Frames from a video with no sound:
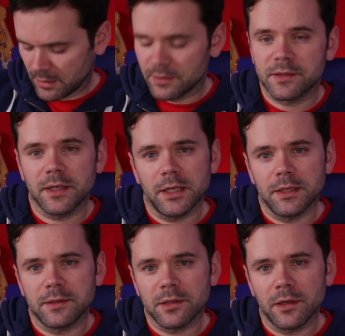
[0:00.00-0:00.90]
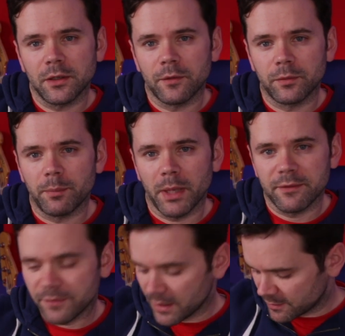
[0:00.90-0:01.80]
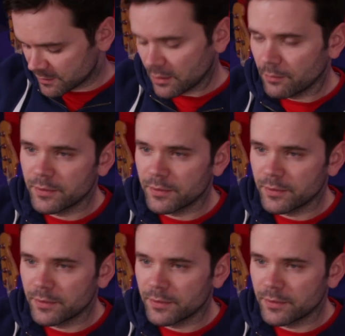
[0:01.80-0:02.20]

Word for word: Say, starting off, we're playing fingerstyle,